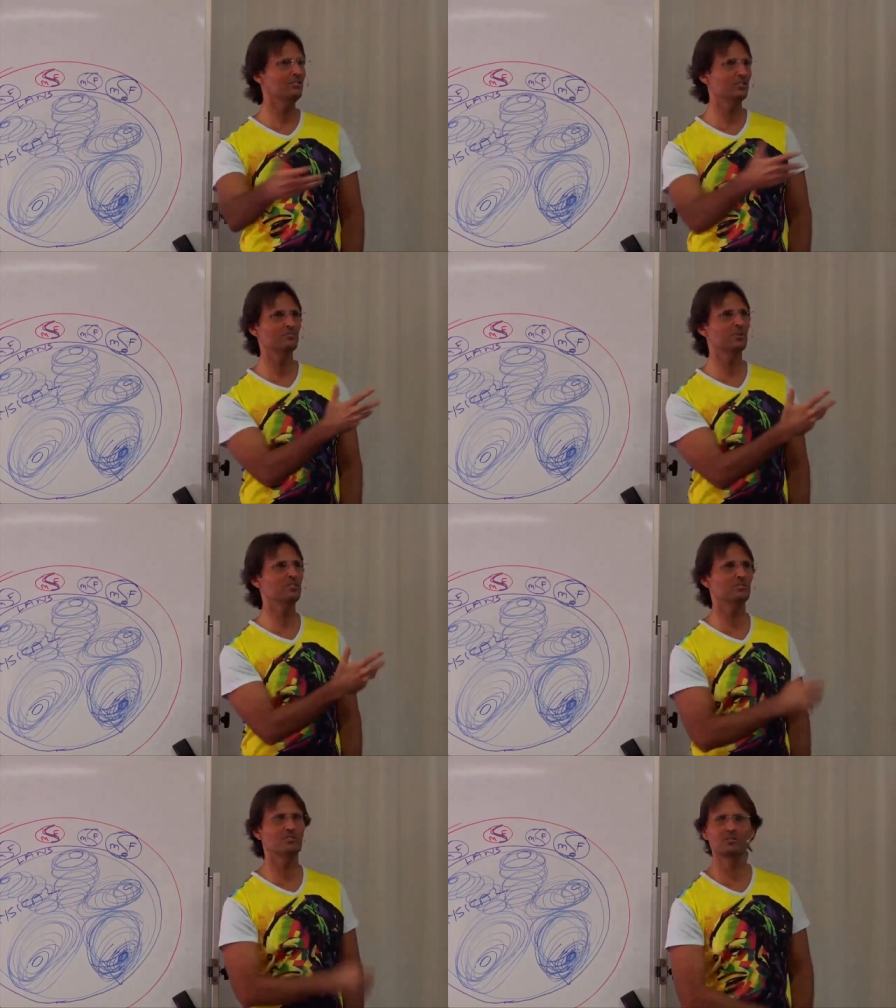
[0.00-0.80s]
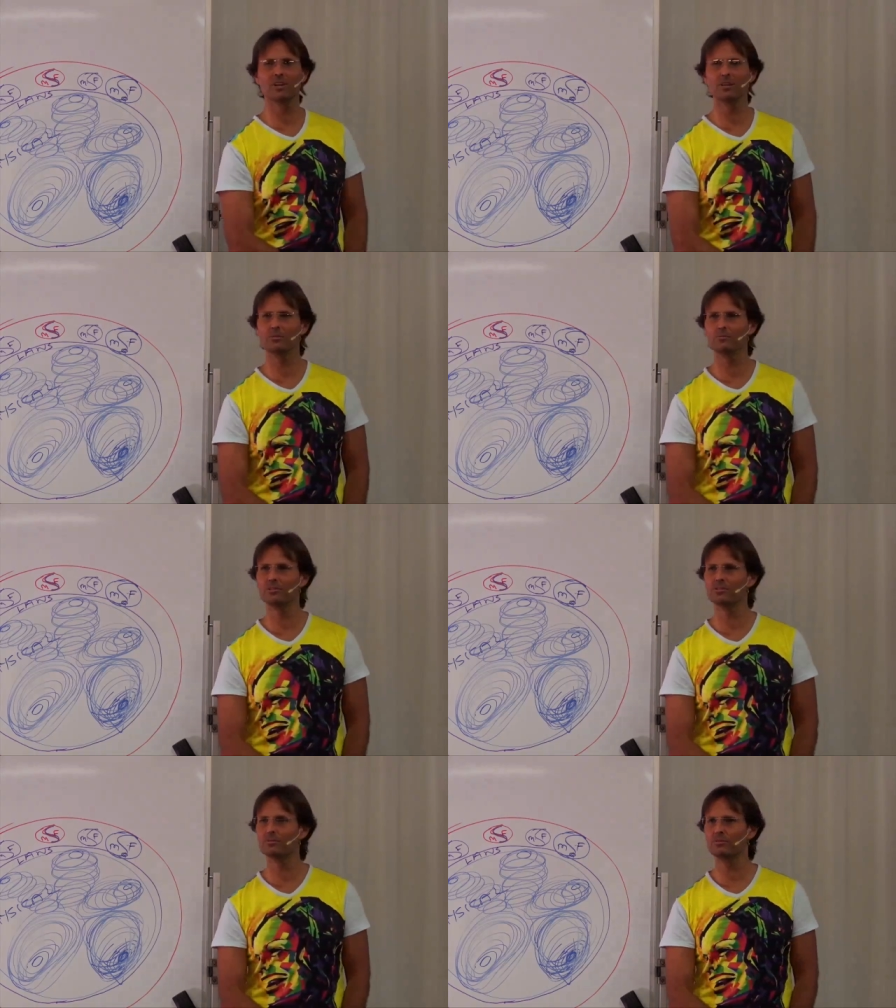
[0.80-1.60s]
just because of the development
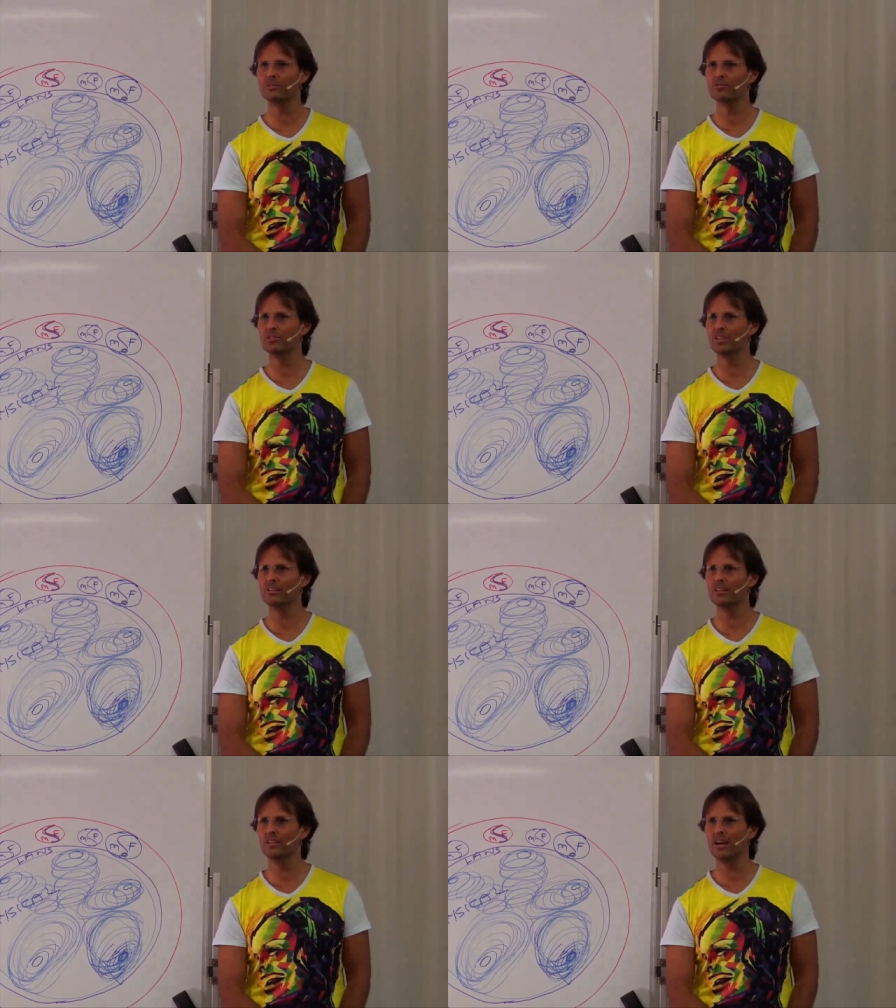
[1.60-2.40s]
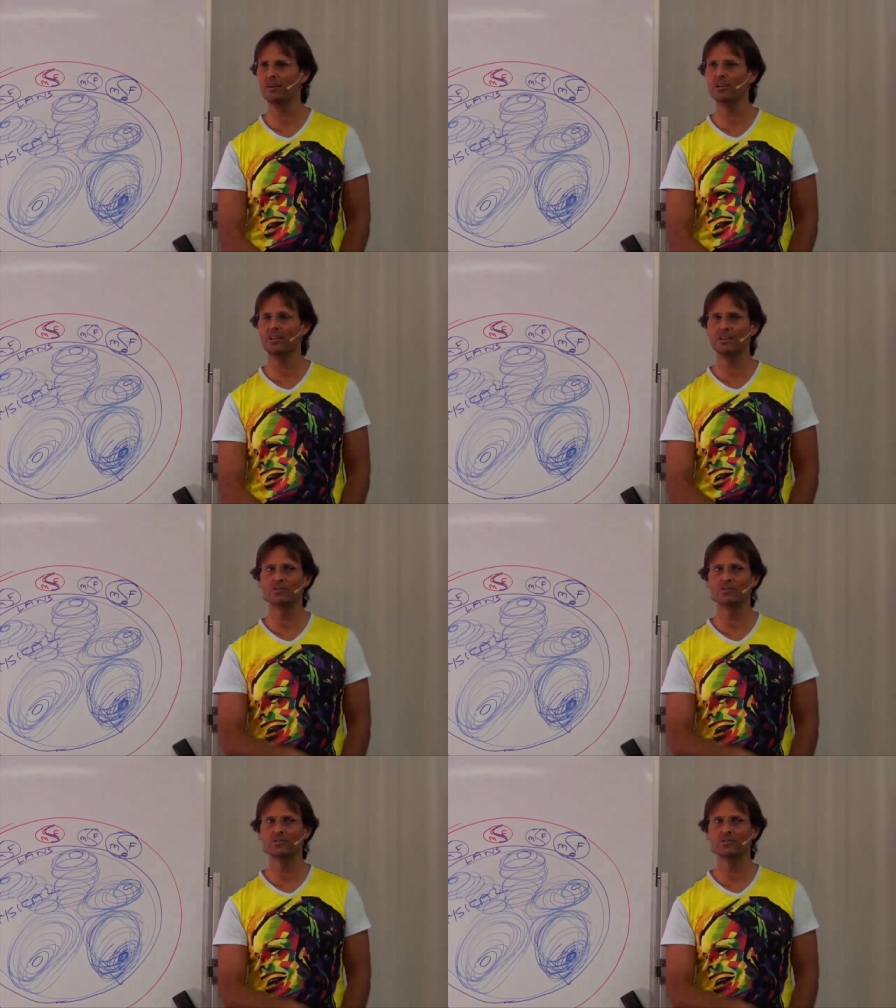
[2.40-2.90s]
principle. You can see that